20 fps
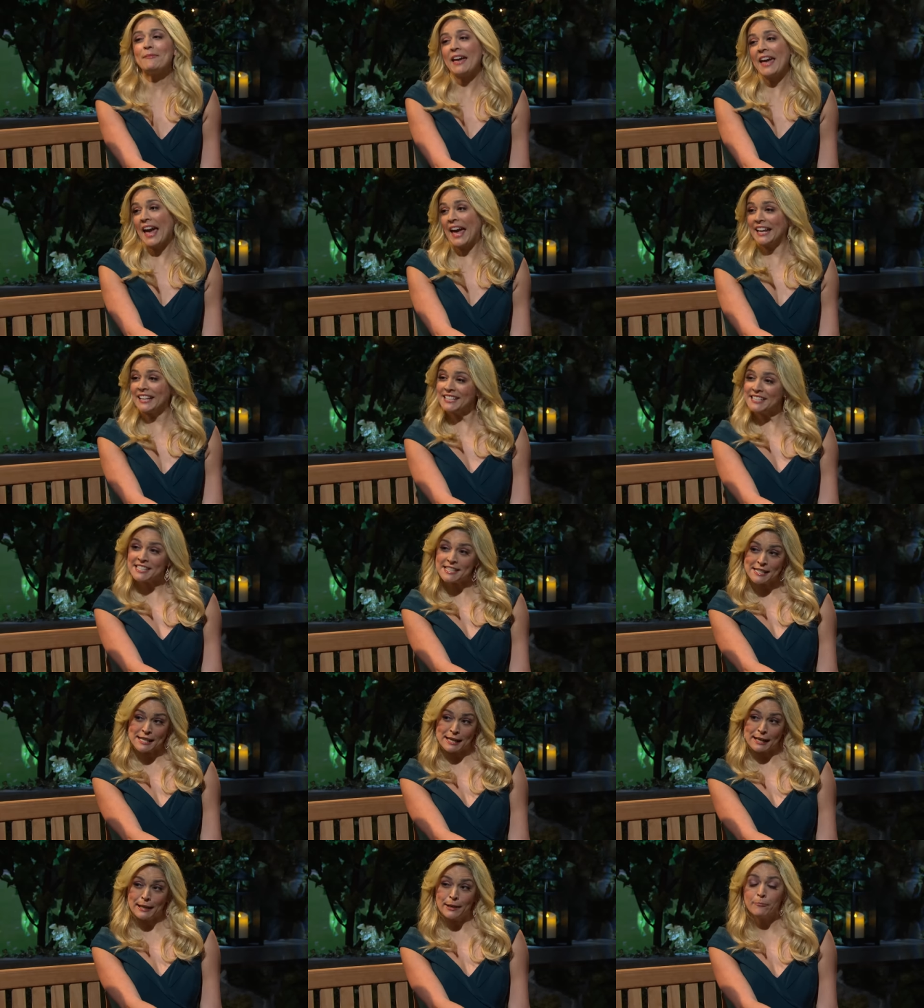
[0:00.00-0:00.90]
Hannah
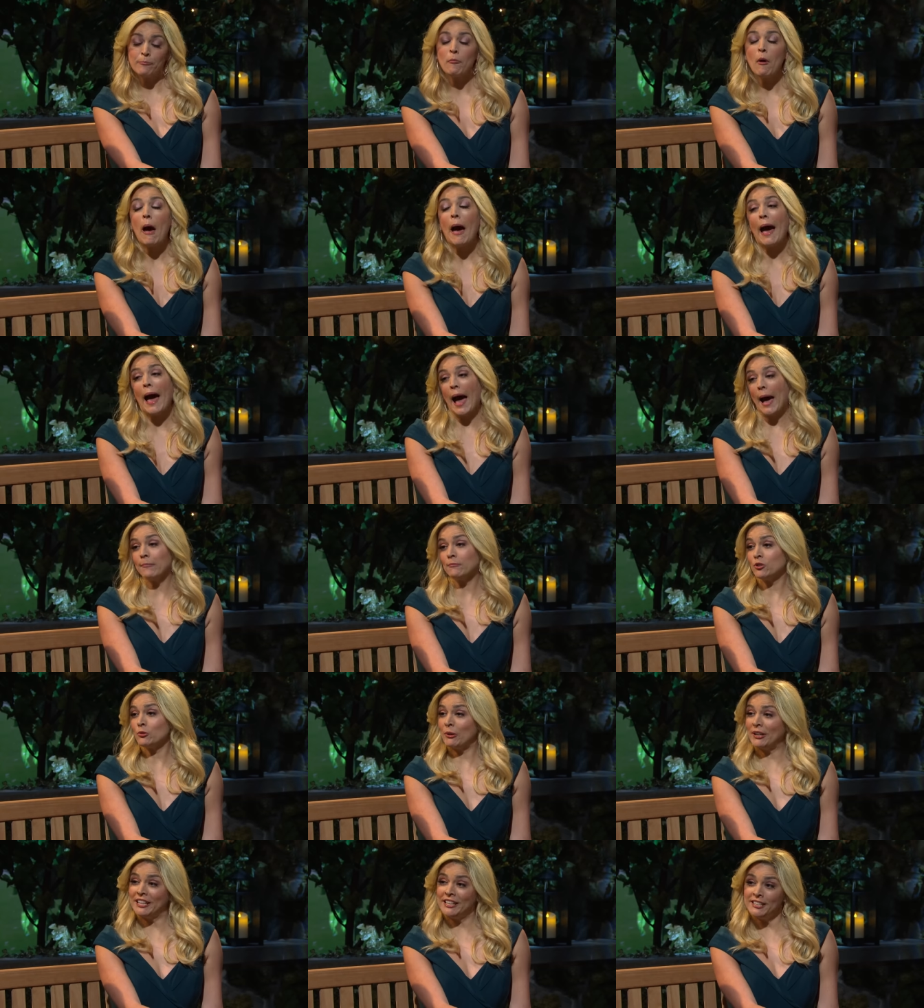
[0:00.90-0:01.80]
T. I'm
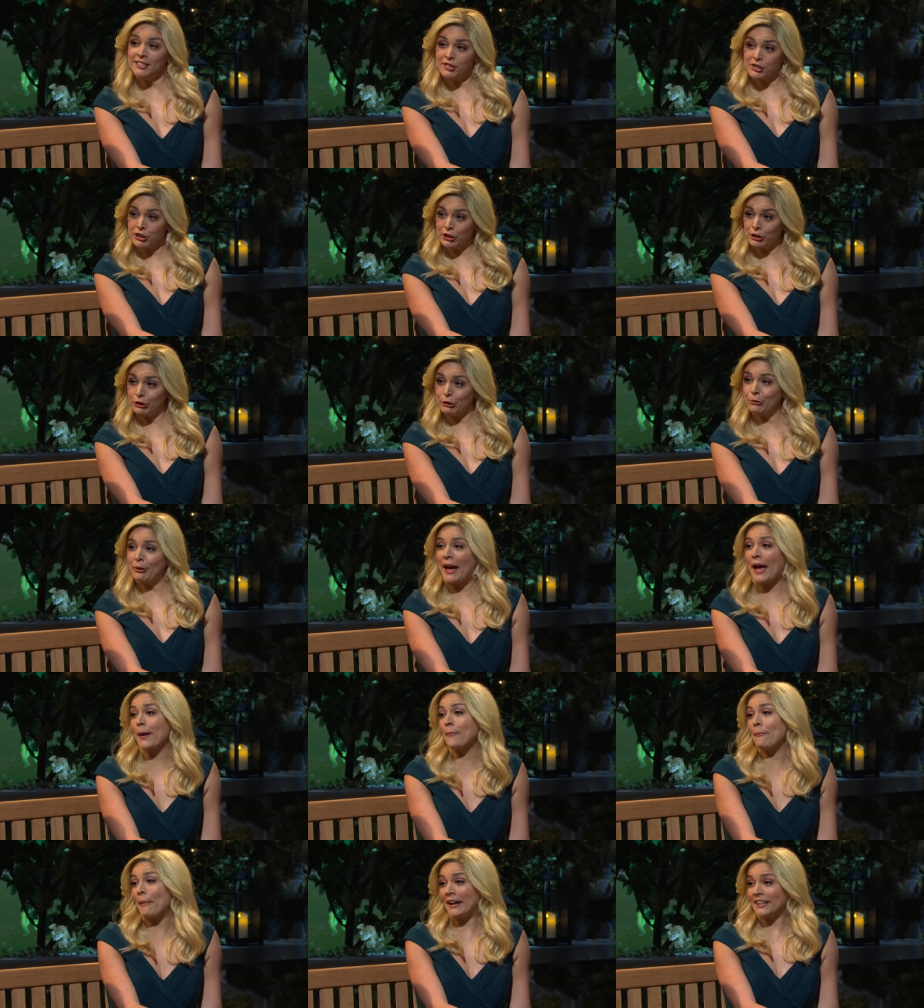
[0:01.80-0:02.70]
22,
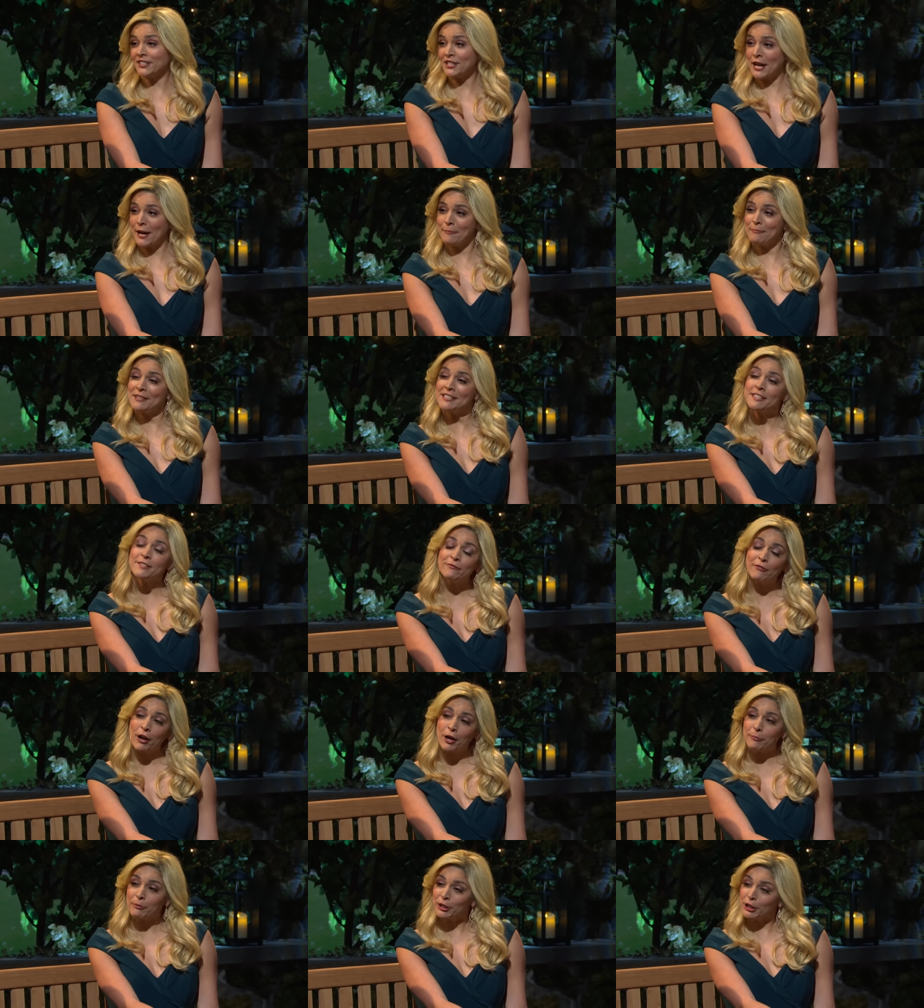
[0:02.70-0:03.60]
and my job is
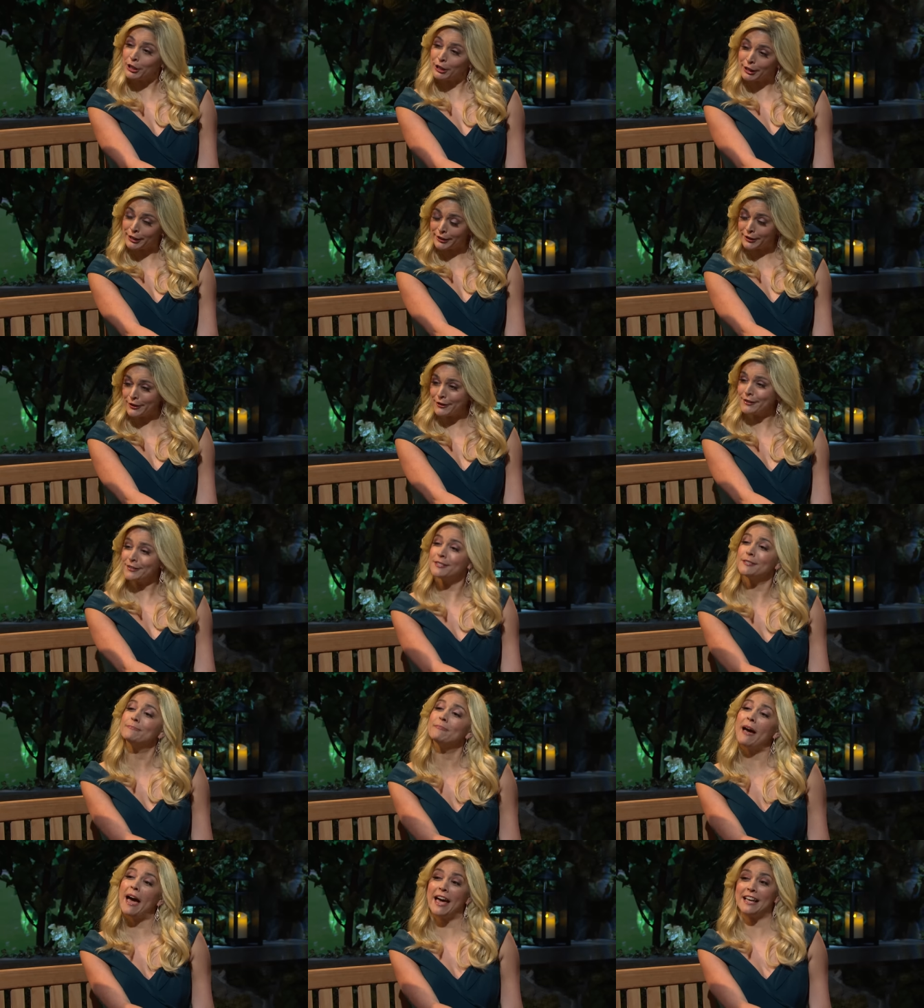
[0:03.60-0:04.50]
pharmaceuticals.
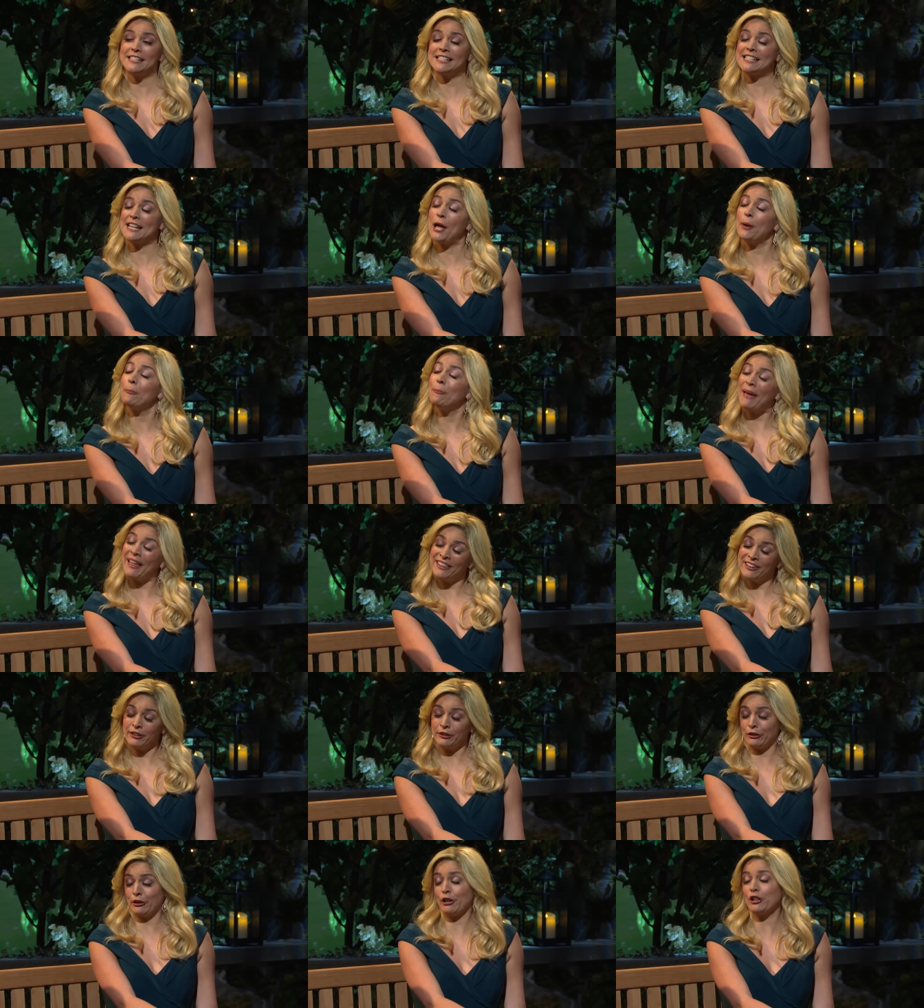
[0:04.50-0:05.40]
I sell
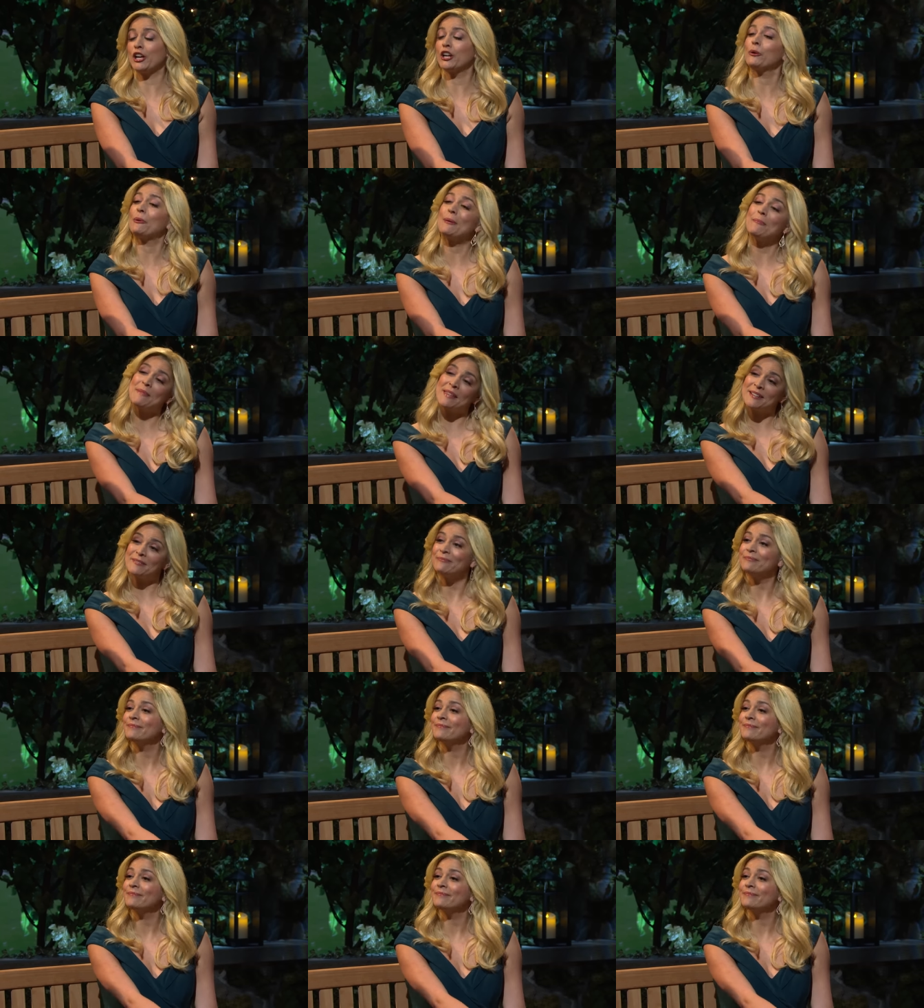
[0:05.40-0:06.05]
medical equipment.